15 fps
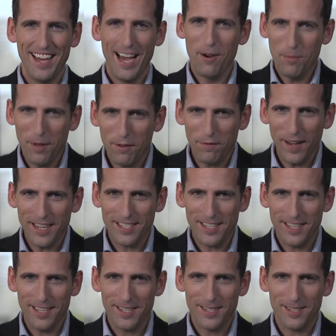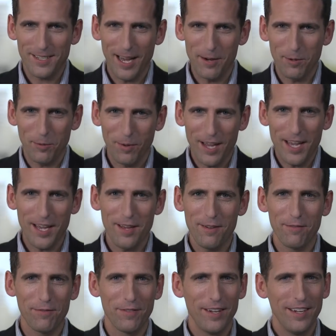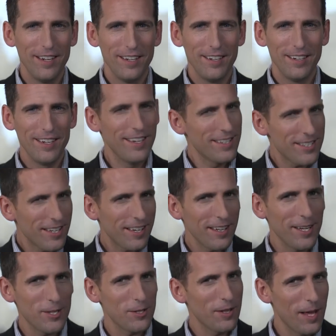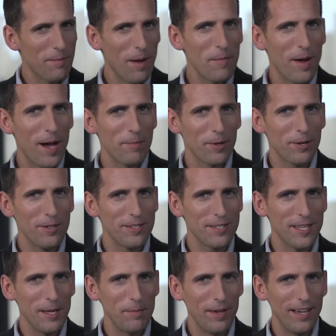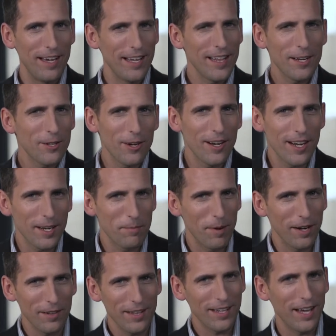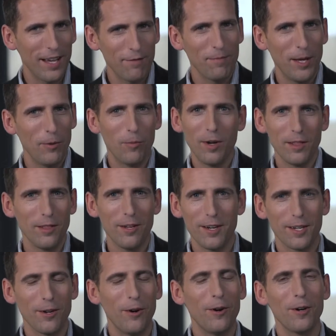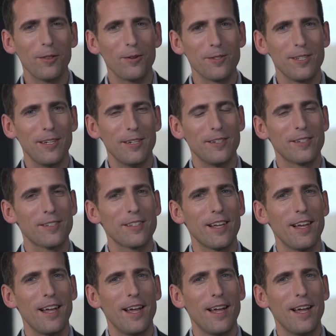I would make faces, I would wave, subtly so that my mom couldn't see me, and that dog barely gave me one look all those years.